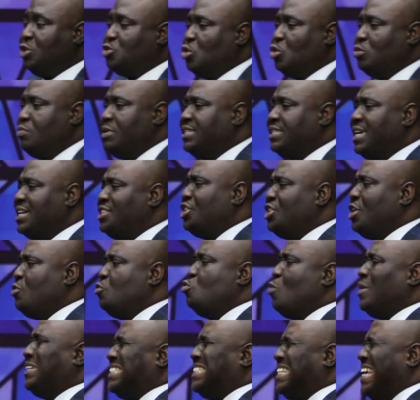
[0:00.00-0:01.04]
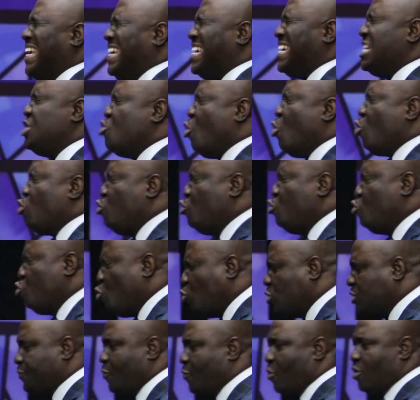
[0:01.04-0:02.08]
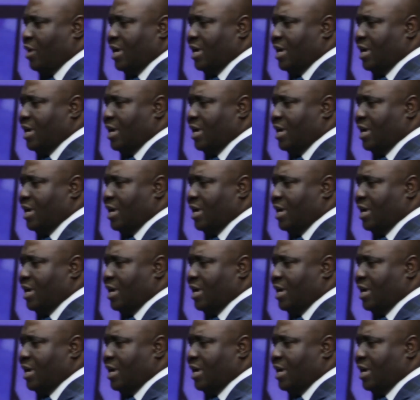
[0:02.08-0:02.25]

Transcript: He told me, he said, Shagun, you are taking your growth for